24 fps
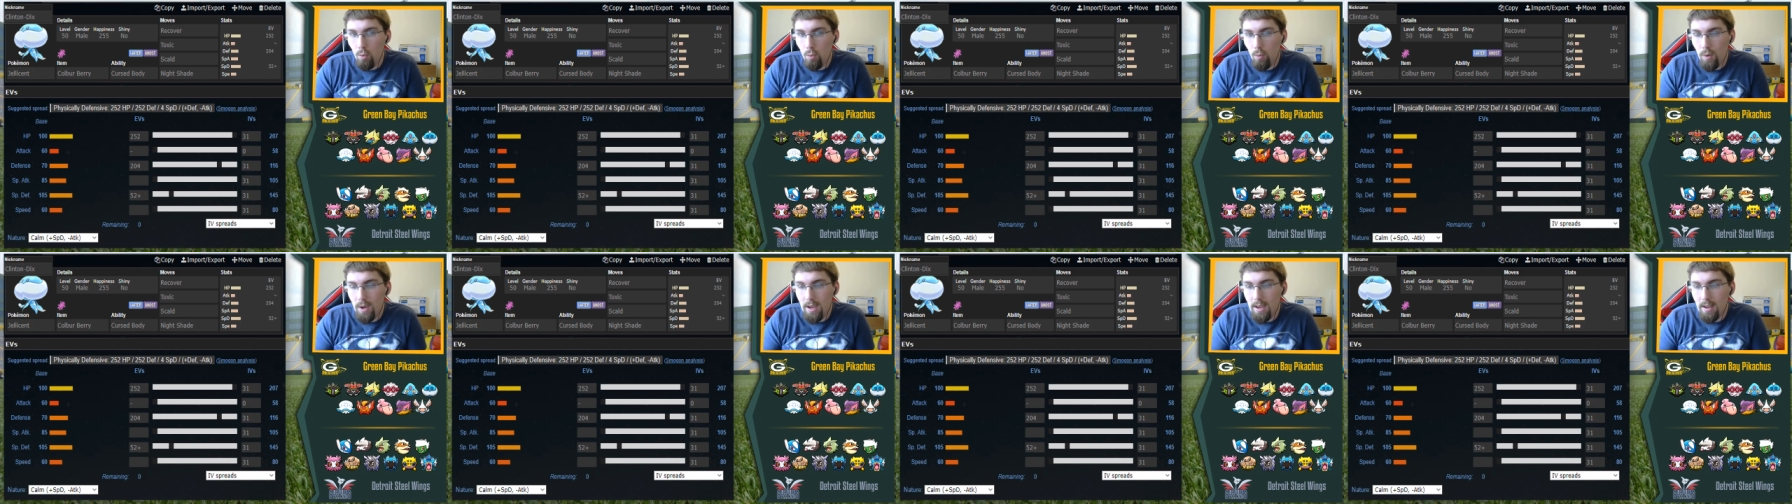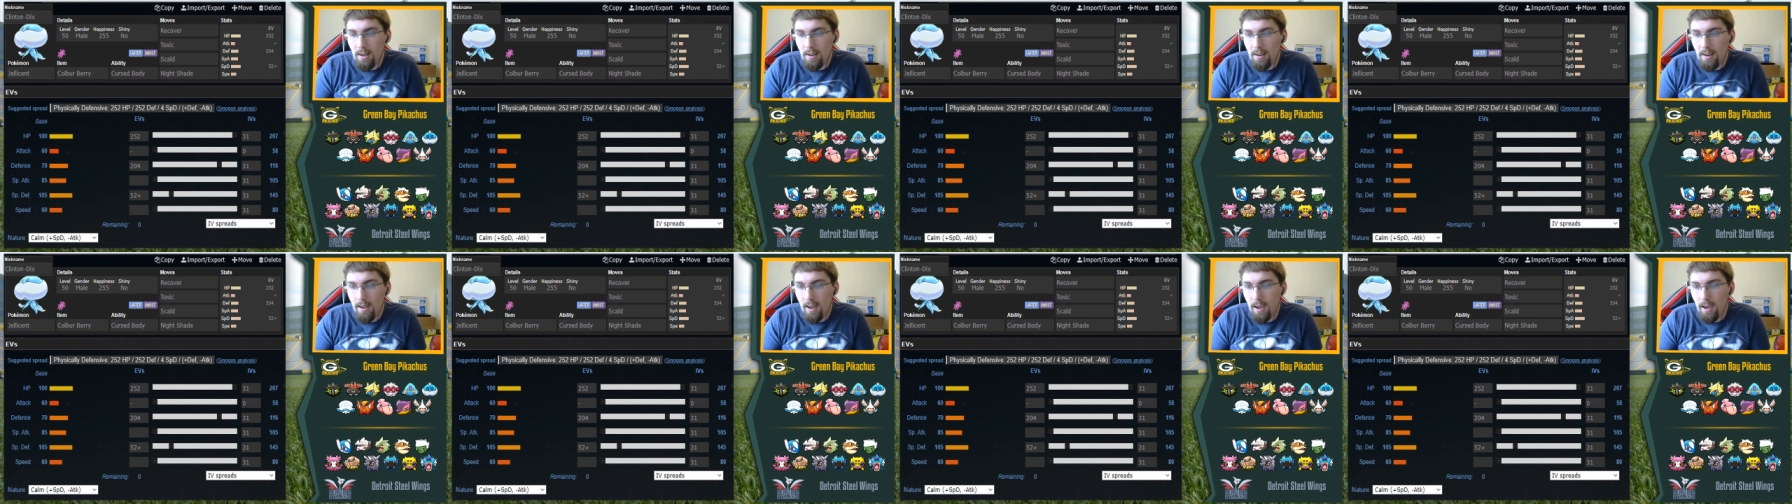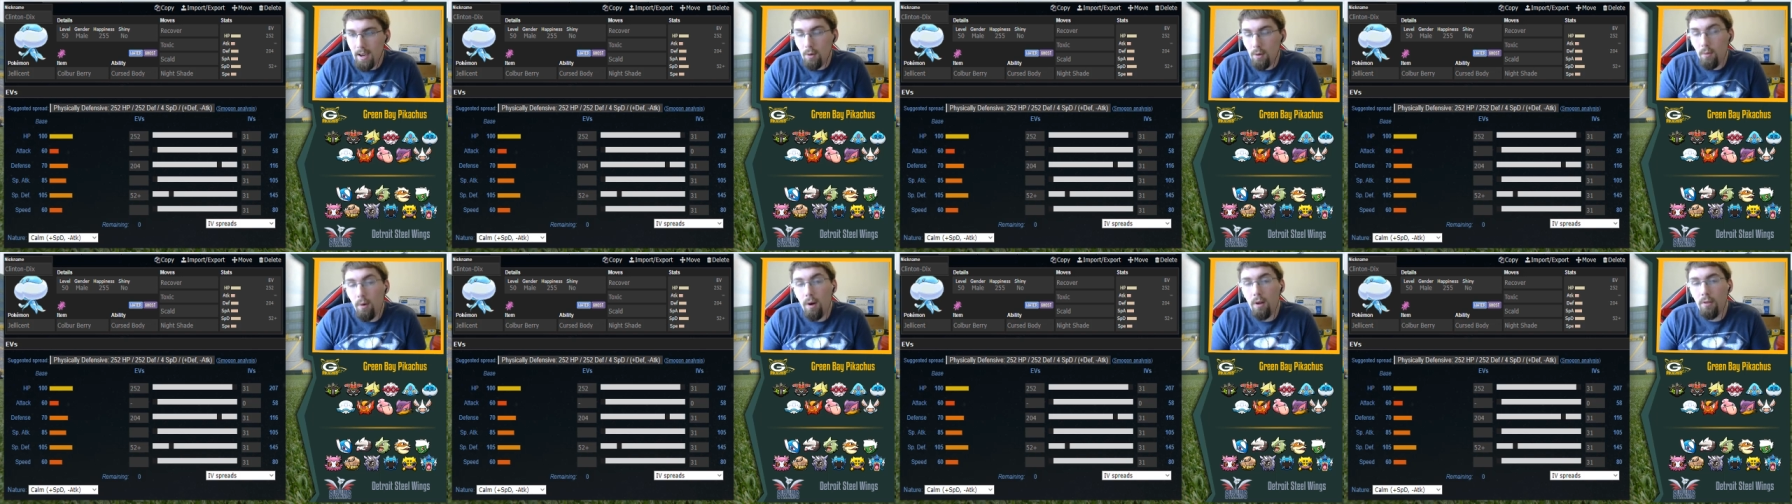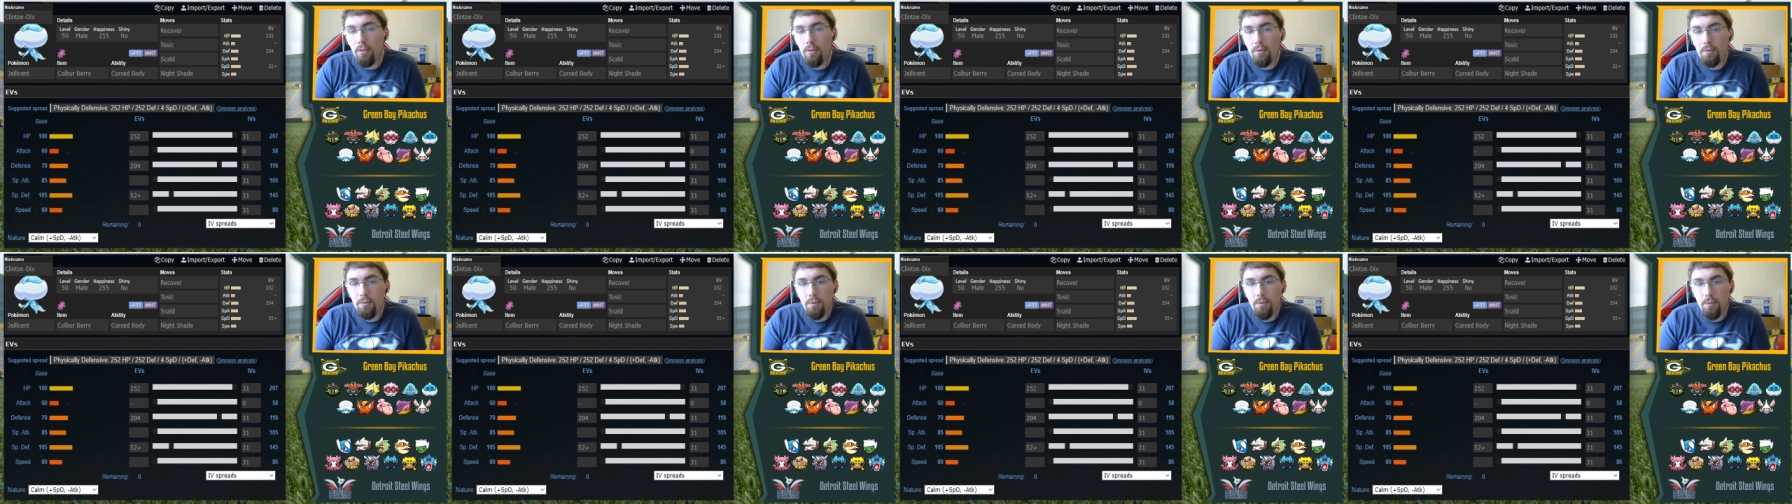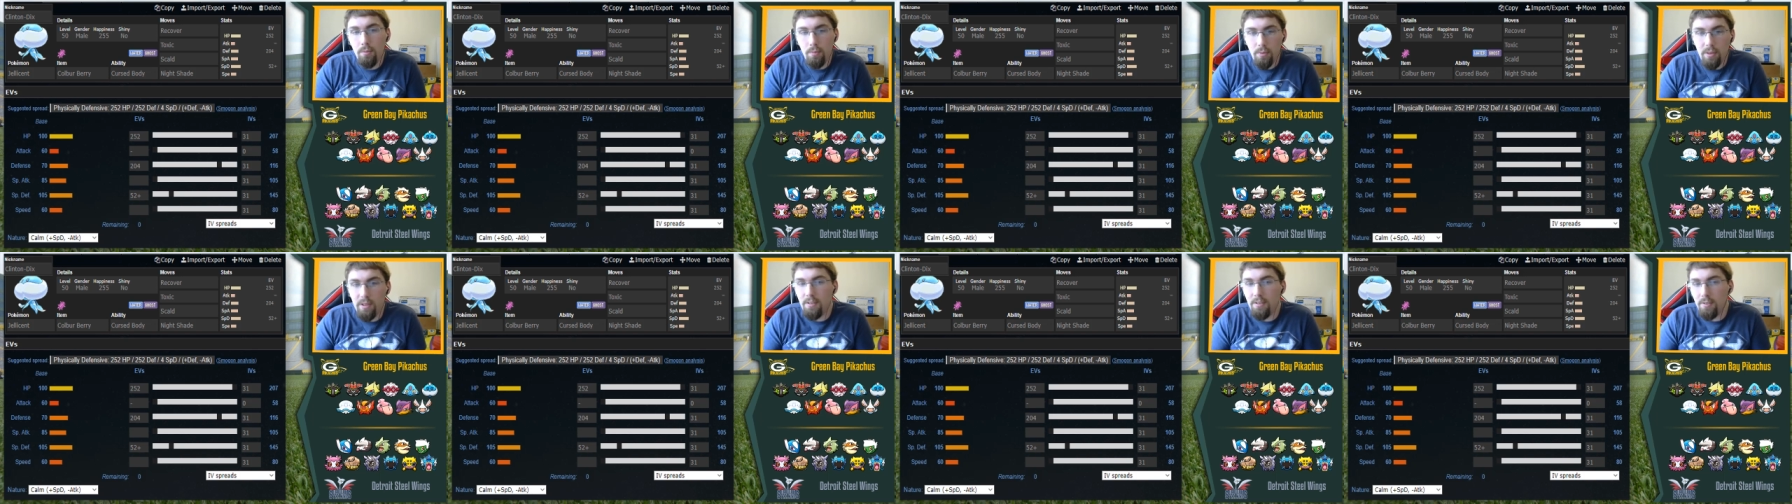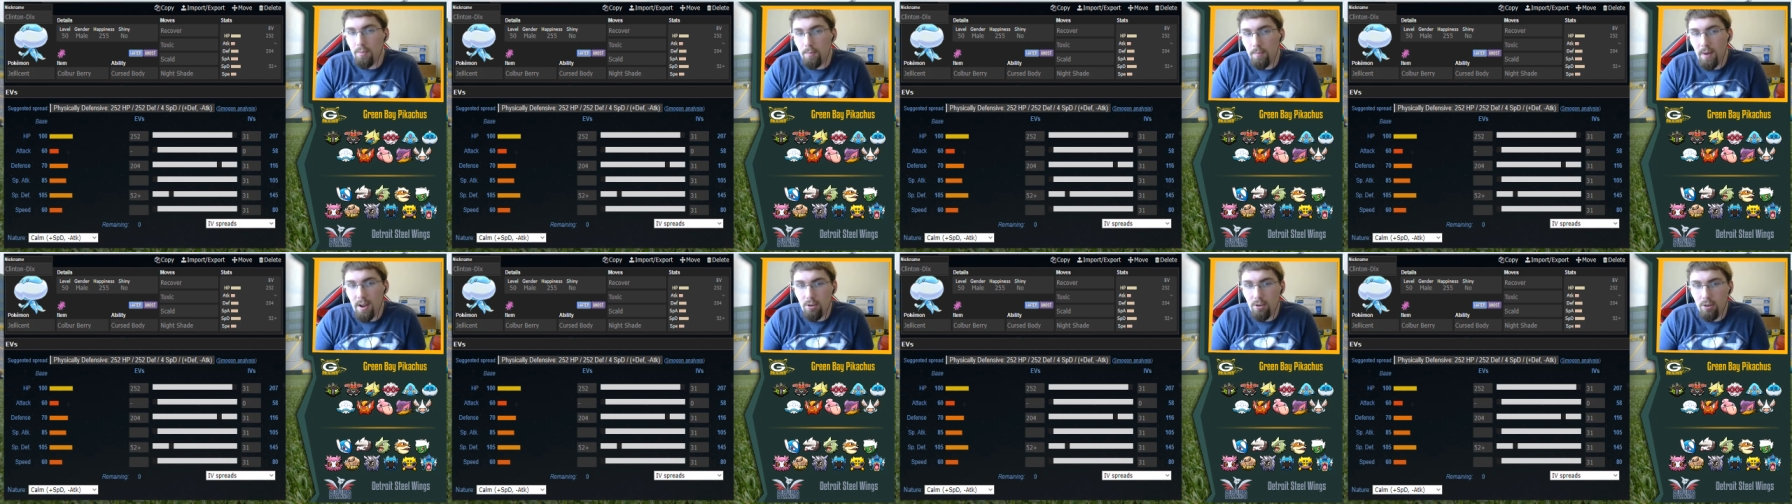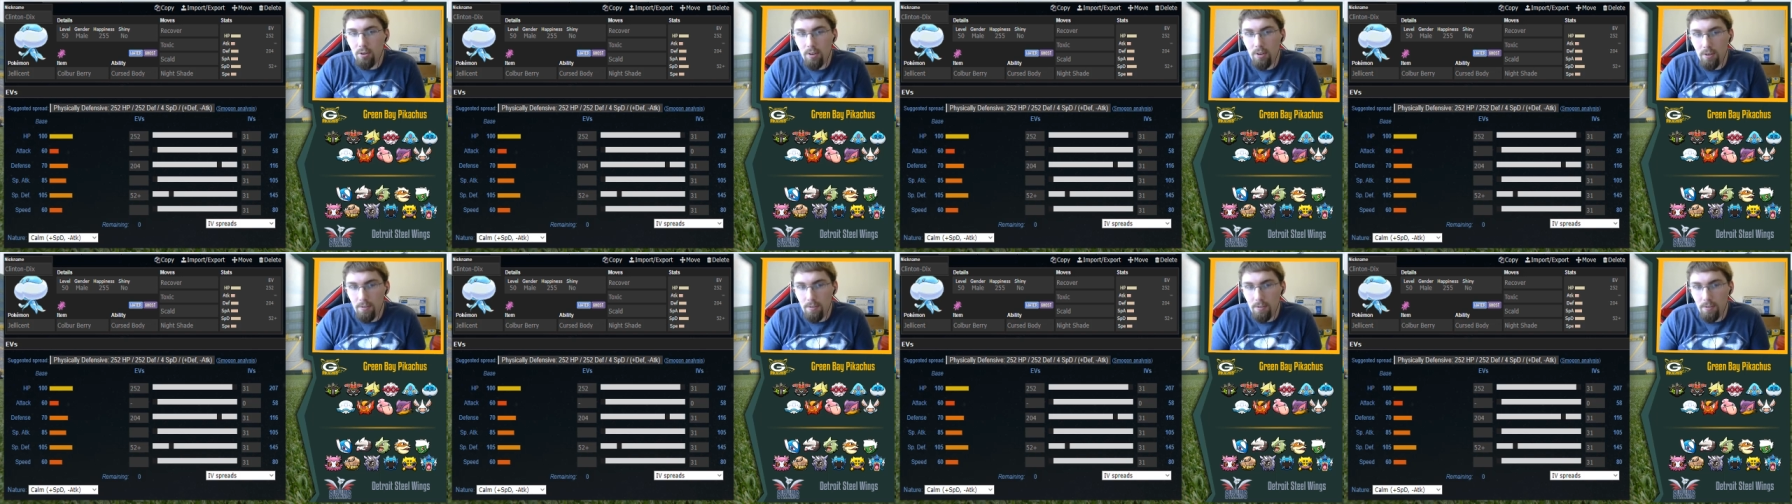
we can take well the, the special